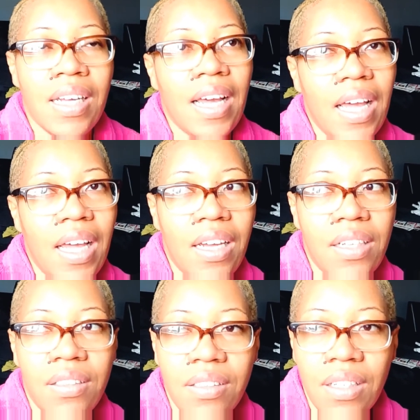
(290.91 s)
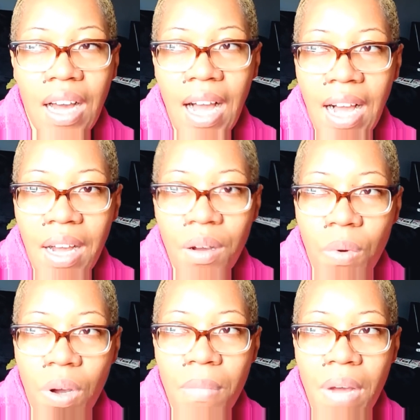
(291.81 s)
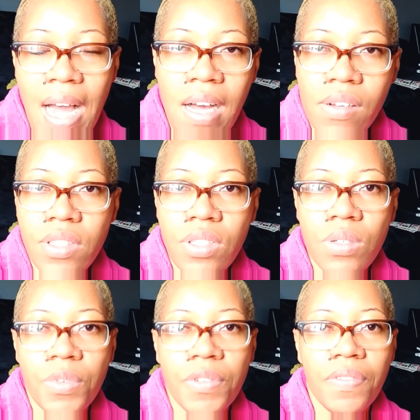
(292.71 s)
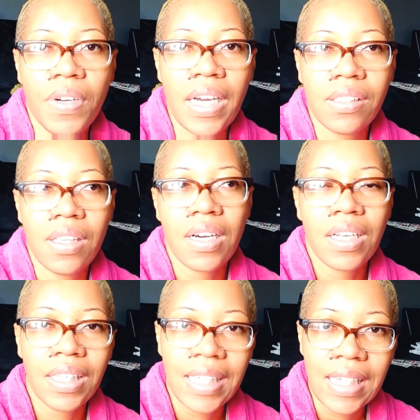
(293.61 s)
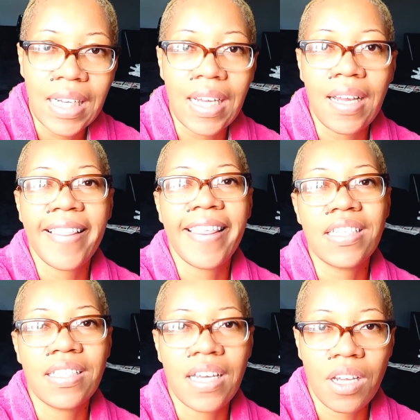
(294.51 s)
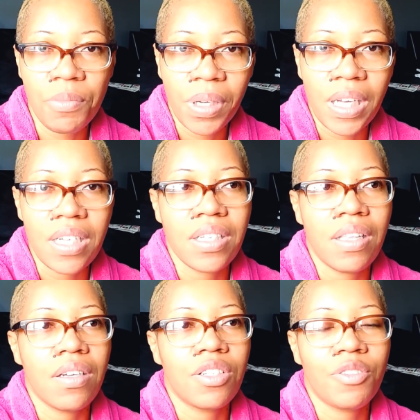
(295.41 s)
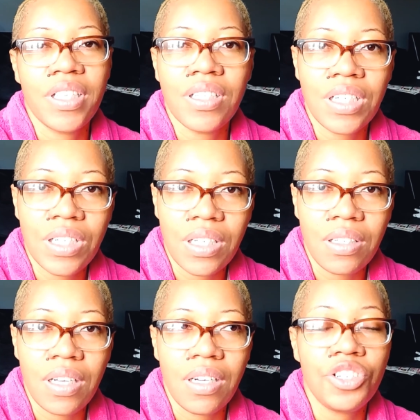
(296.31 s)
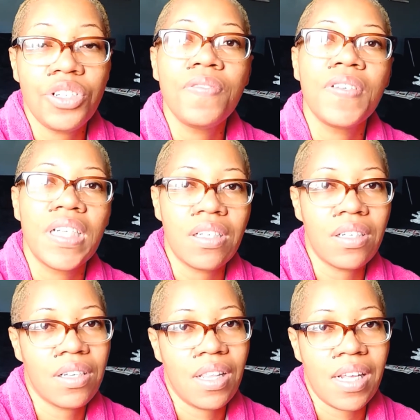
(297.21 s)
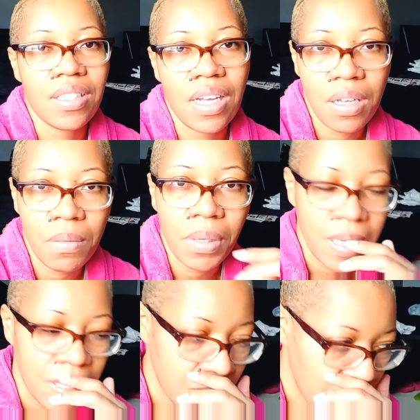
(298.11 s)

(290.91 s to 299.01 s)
And I want my house to reflect the cleaning that's taking place and the transition and the shifting that's taking place.